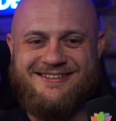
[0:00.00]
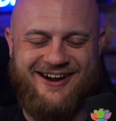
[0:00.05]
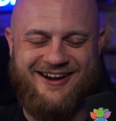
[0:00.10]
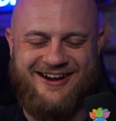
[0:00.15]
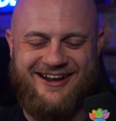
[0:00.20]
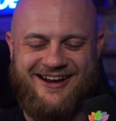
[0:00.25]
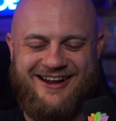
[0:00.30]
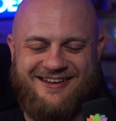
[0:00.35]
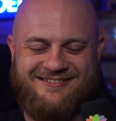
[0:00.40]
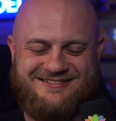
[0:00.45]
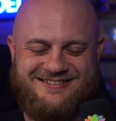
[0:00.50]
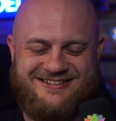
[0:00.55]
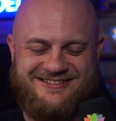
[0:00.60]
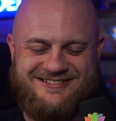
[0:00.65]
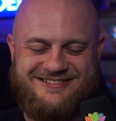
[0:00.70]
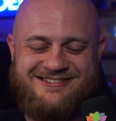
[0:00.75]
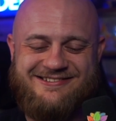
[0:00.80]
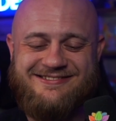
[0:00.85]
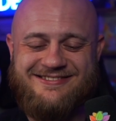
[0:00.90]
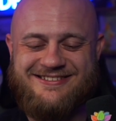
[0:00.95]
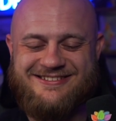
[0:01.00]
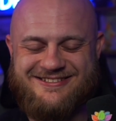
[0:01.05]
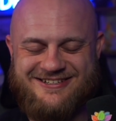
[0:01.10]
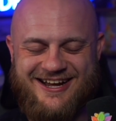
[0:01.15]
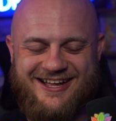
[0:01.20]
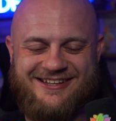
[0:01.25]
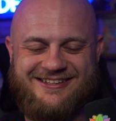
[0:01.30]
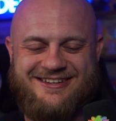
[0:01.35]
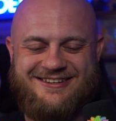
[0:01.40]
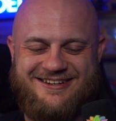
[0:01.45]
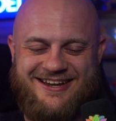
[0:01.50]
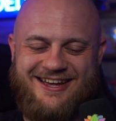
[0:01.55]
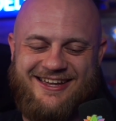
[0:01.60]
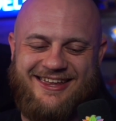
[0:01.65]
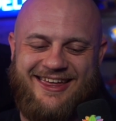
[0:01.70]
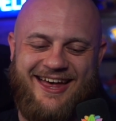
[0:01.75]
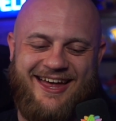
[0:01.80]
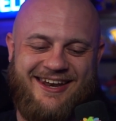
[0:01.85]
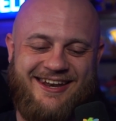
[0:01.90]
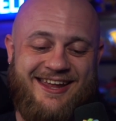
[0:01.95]
You're going to have to do the challenge
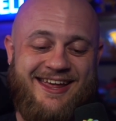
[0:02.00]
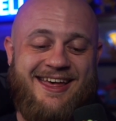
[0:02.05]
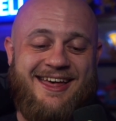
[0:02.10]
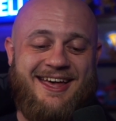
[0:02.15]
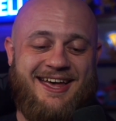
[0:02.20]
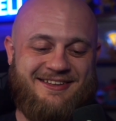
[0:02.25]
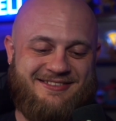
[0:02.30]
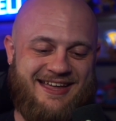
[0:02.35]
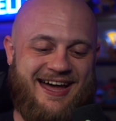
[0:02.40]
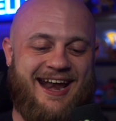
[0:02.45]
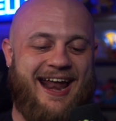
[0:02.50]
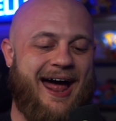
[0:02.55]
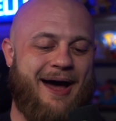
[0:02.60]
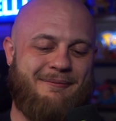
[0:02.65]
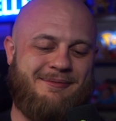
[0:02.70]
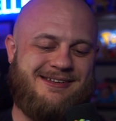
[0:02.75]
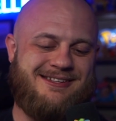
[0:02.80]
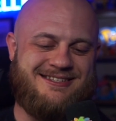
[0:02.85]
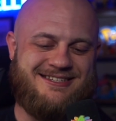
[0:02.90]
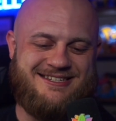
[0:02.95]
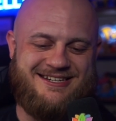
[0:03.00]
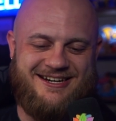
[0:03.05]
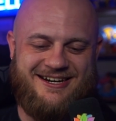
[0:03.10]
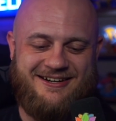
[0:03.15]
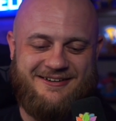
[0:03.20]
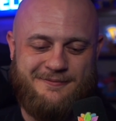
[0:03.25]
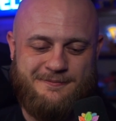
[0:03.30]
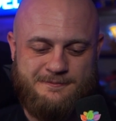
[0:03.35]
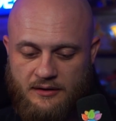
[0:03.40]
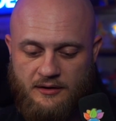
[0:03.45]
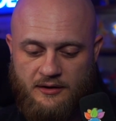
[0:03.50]
again if that happens to you.